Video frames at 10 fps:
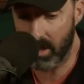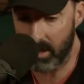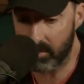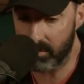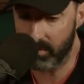
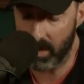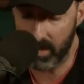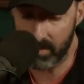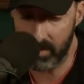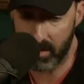I'd,
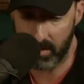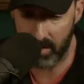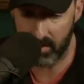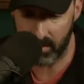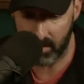I'd and
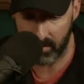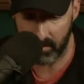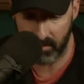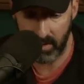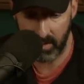
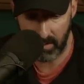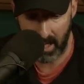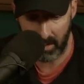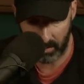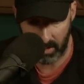the Phil and
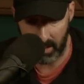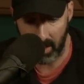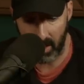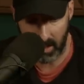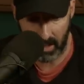Matt were in
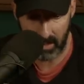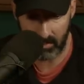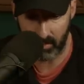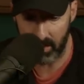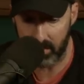LA
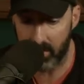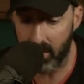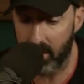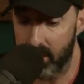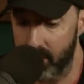and we
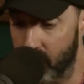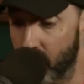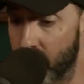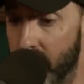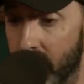uh,
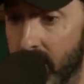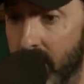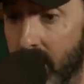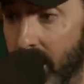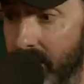Zoom
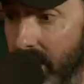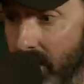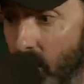and have like